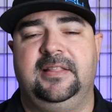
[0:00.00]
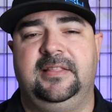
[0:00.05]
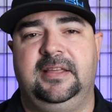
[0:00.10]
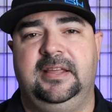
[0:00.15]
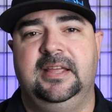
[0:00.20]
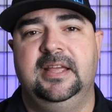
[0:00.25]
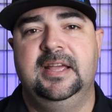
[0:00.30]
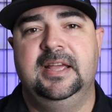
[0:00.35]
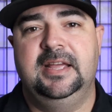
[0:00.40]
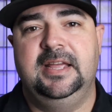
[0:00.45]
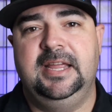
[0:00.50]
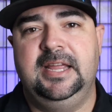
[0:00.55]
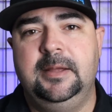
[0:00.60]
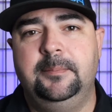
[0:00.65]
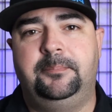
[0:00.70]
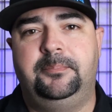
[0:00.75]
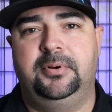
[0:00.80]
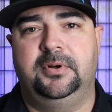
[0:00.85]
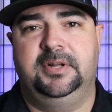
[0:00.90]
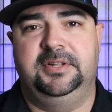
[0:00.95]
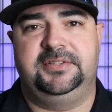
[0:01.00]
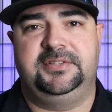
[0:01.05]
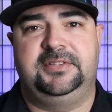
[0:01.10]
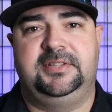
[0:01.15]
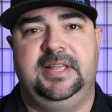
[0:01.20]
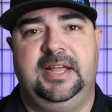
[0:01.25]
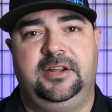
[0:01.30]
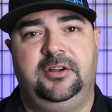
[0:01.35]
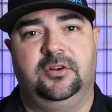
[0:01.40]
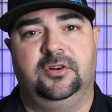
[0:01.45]
of the inputs
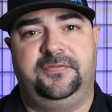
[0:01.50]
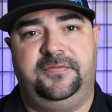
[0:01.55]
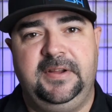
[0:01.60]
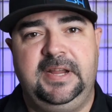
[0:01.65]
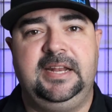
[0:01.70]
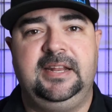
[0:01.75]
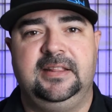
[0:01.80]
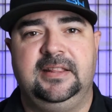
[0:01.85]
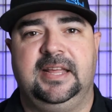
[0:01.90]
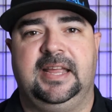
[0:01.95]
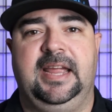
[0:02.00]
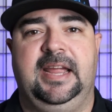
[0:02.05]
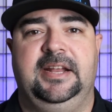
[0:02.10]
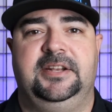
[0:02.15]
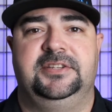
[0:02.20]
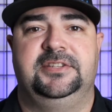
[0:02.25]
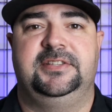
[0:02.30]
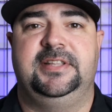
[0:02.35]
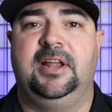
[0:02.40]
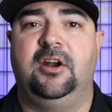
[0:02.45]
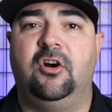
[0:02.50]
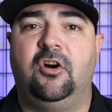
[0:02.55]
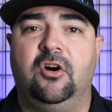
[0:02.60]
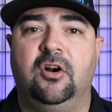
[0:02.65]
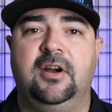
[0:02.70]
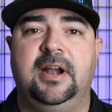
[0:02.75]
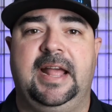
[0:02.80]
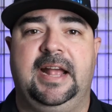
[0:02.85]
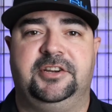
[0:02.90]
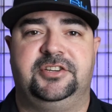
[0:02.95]
that you're feeding the gauges that
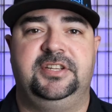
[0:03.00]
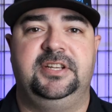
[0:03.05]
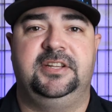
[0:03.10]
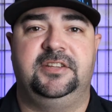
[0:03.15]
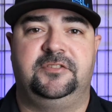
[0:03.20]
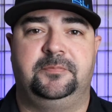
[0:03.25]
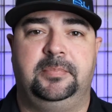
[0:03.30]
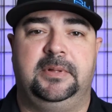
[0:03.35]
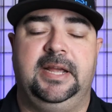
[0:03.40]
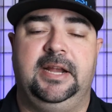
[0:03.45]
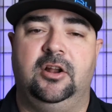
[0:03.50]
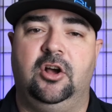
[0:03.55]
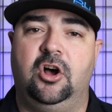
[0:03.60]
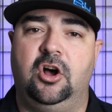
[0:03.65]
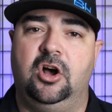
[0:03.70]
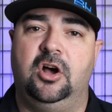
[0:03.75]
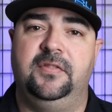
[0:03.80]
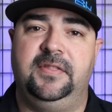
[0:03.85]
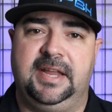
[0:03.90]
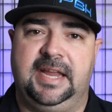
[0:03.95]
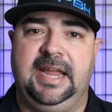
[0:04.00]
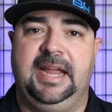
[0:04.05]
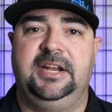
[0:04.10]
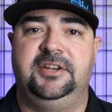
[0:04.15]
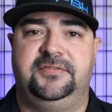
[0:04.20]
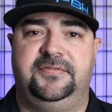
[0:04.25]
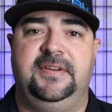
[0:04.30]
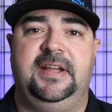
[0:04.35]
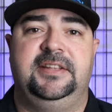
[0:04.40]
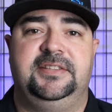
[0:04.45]
aren't actually displayed on the
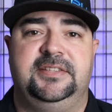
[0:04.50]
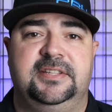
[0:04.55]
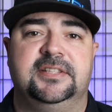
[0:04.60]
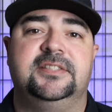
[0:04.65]
gauge face